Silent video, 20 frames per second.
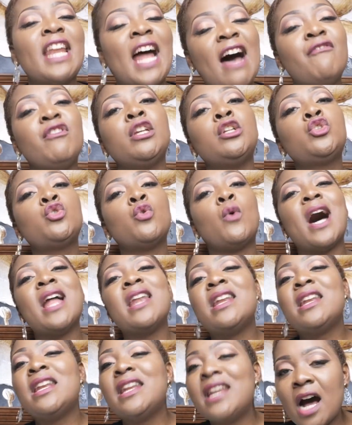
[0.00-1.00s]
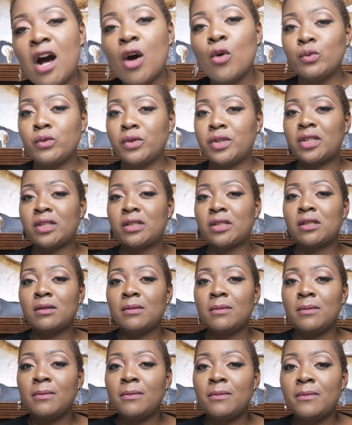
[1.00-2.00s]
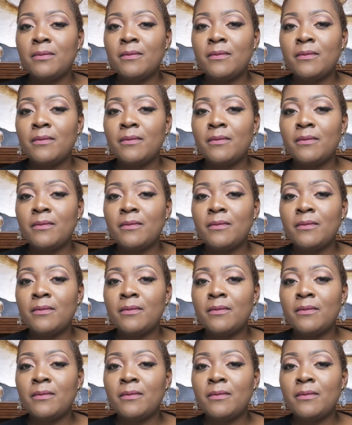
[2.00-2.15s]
even having to announce.